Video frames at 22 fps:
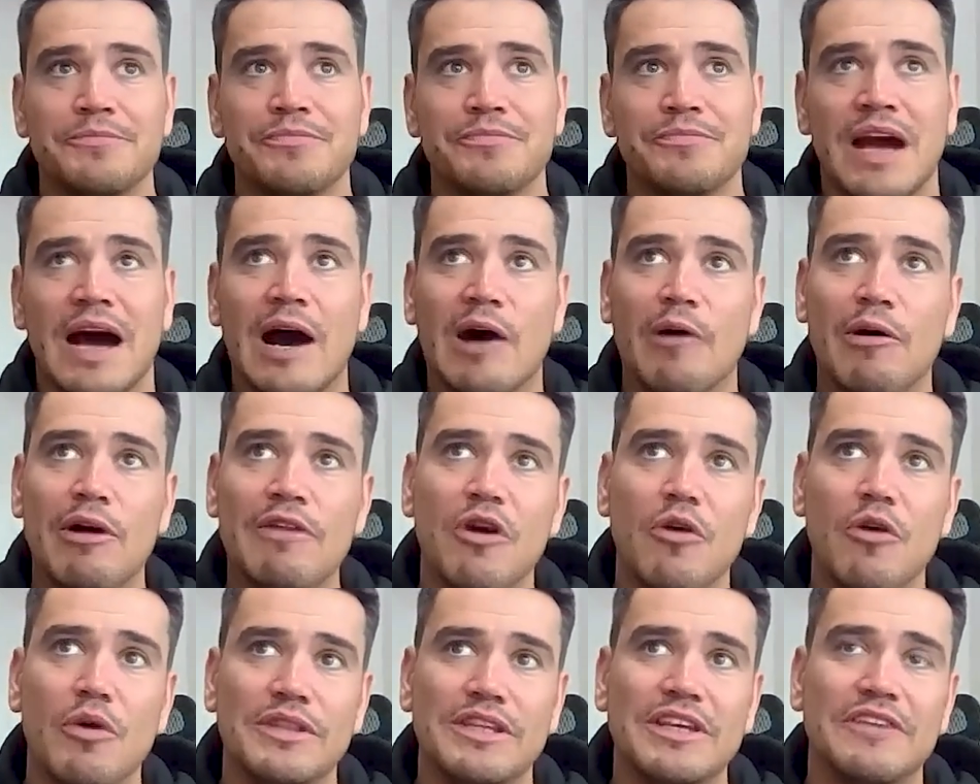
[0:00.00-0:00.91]

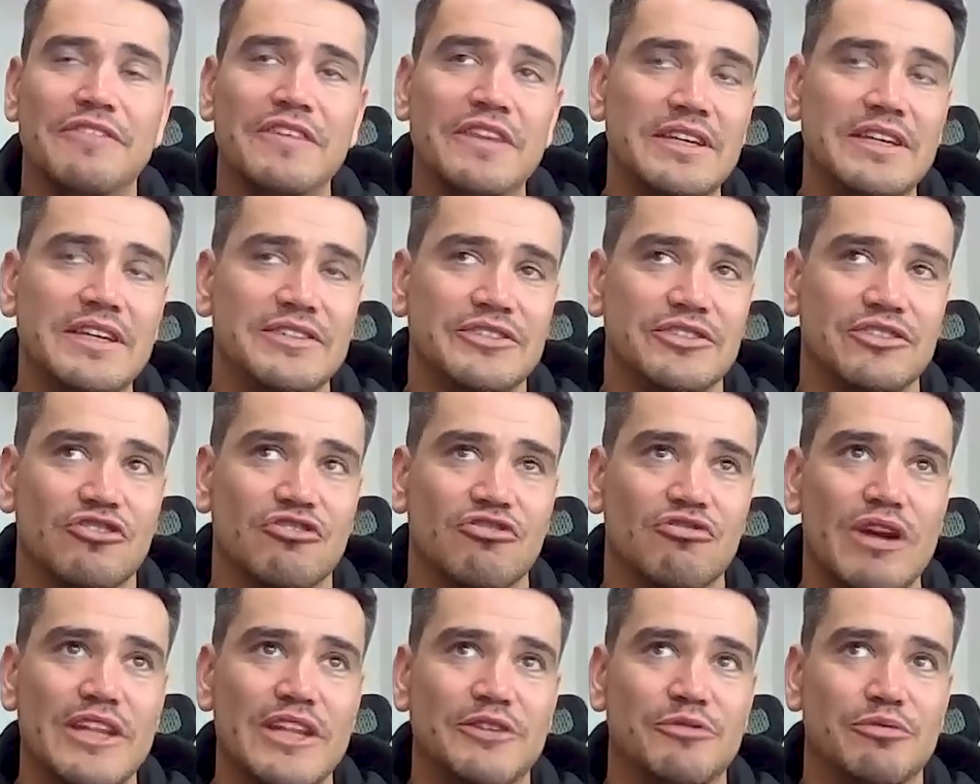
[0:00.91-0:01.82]
However, what I think is
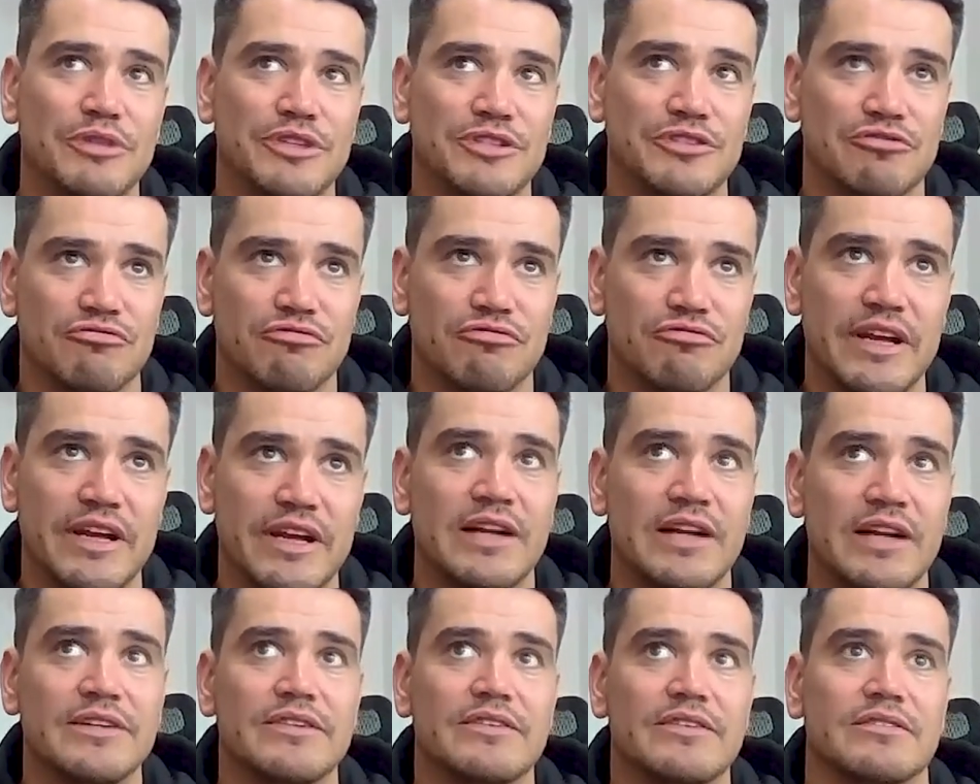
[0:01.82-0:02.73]
great with
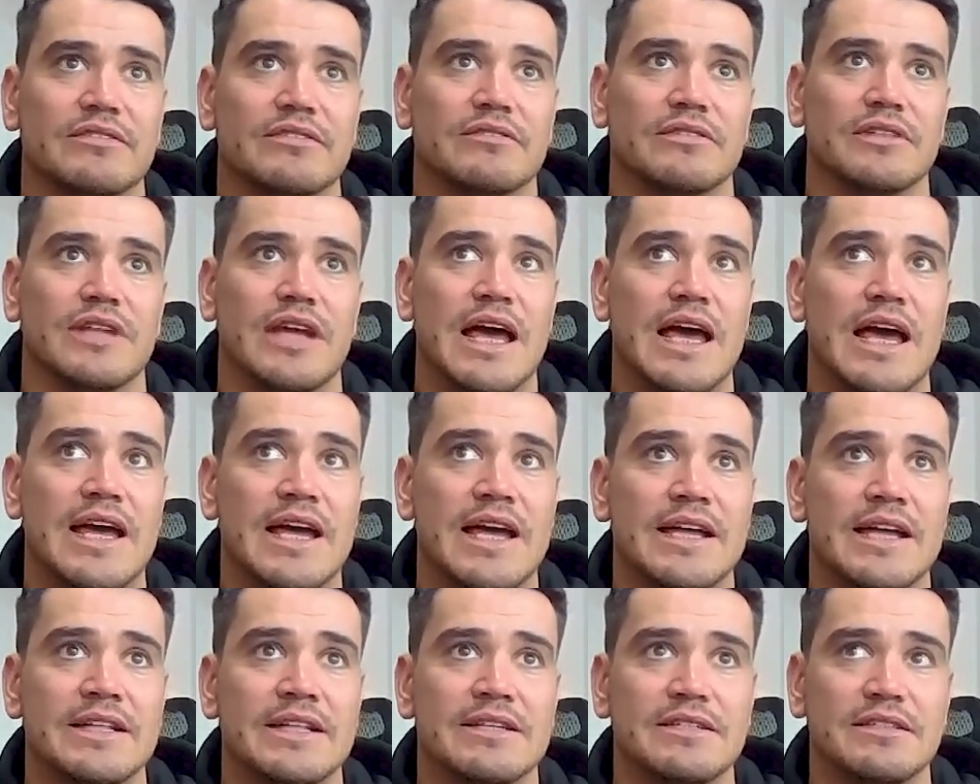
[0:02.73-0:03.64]
Reels
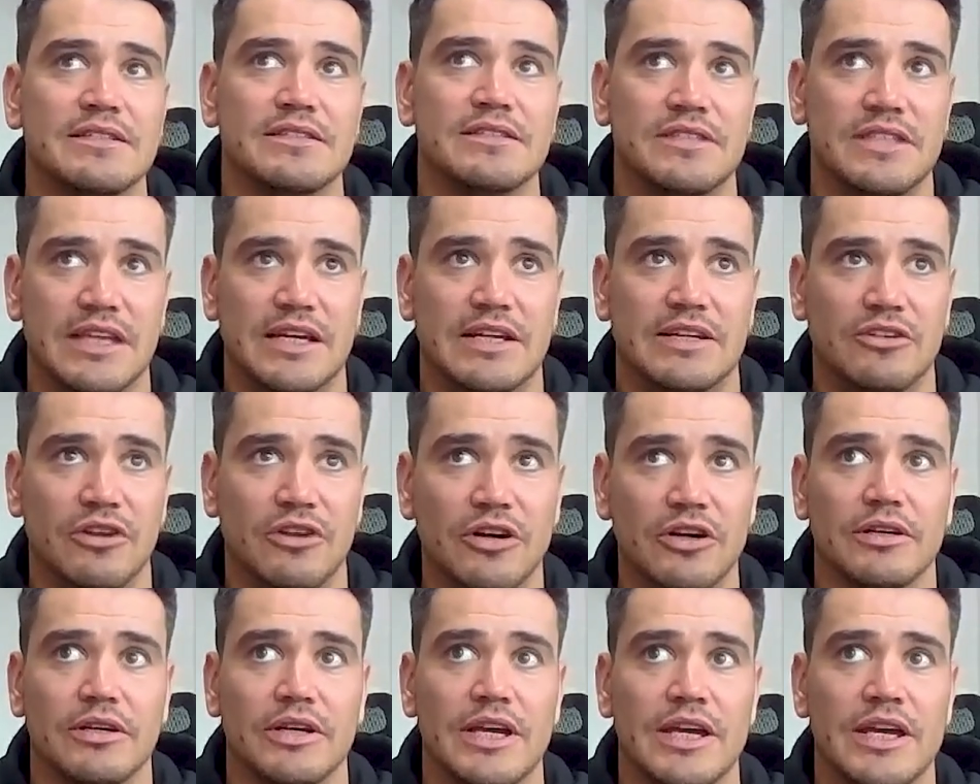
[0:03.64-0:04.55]
and
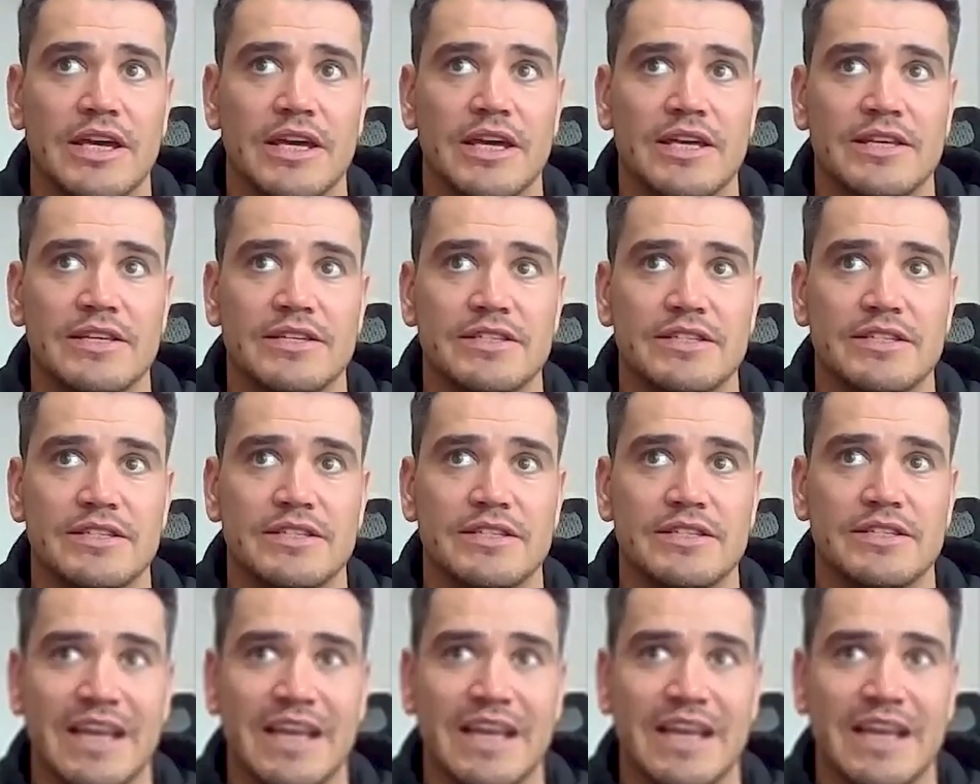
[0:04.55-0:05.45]
TikTok is
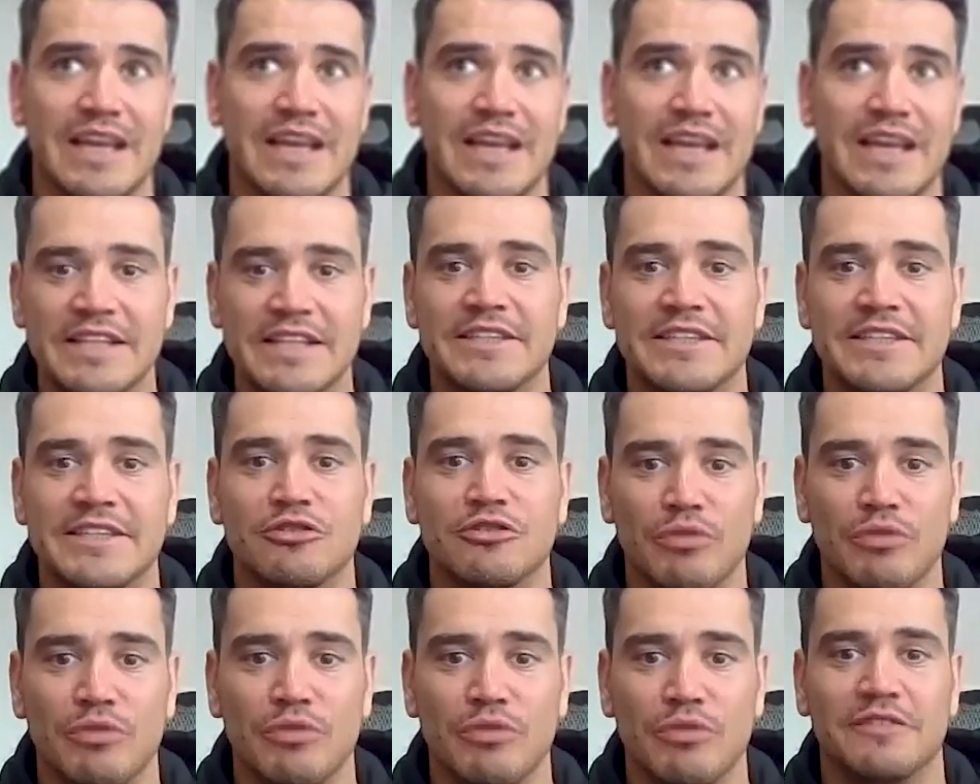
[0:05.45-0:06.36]
the ability
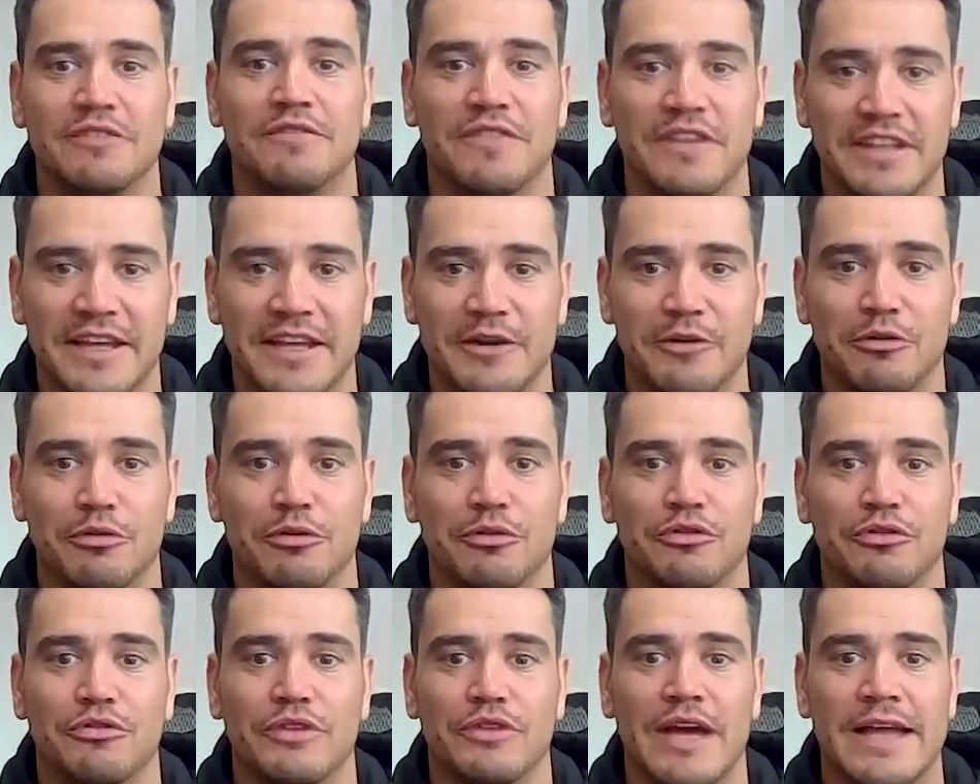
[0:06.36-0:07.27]
to edit
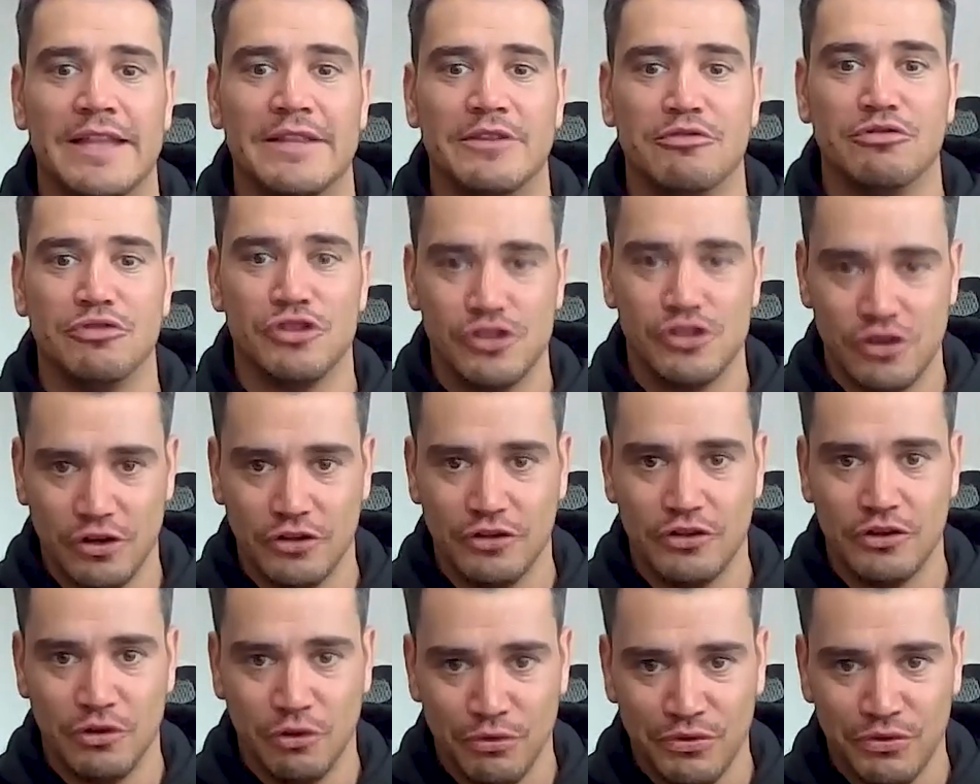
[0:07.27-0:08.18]
videos and do
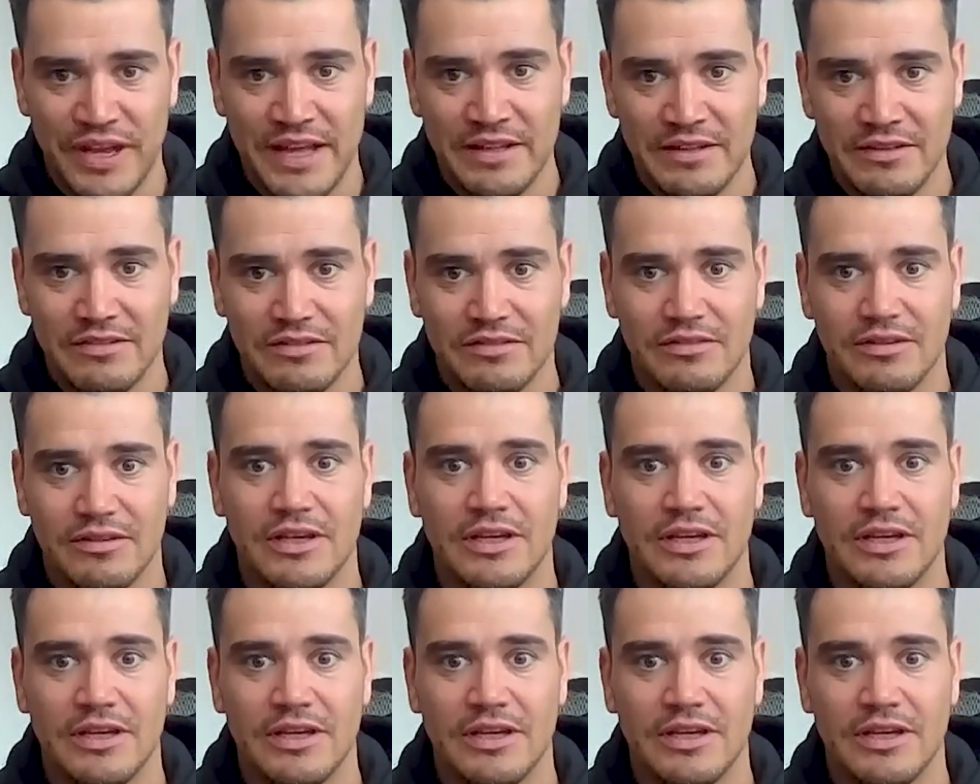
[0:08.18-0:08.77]
short contents